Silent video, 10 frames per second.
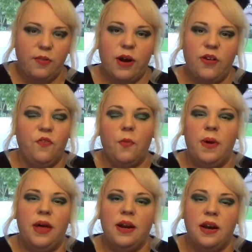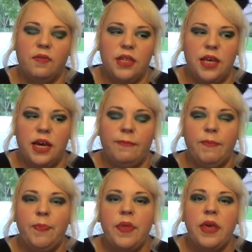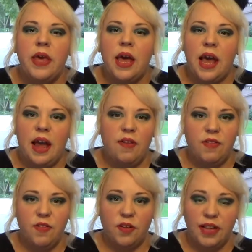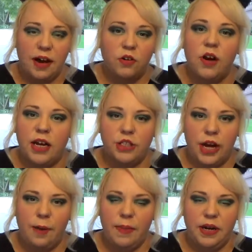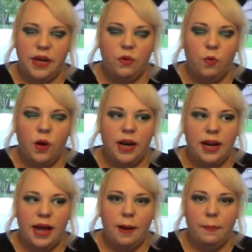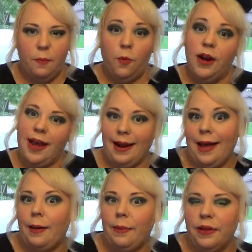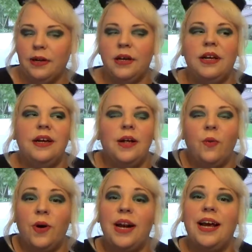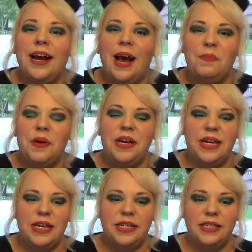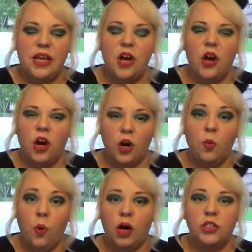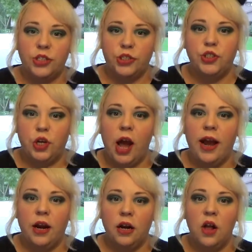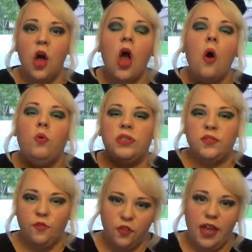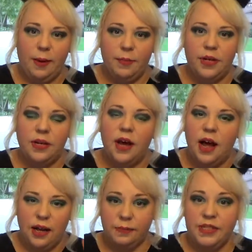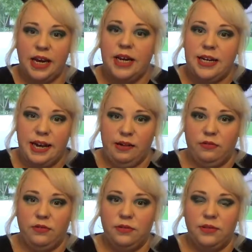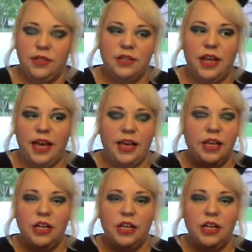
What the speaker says: ready for bed and everything. And then the loud crash happened, and what had happened is her washer and dryer was flipped upside down, like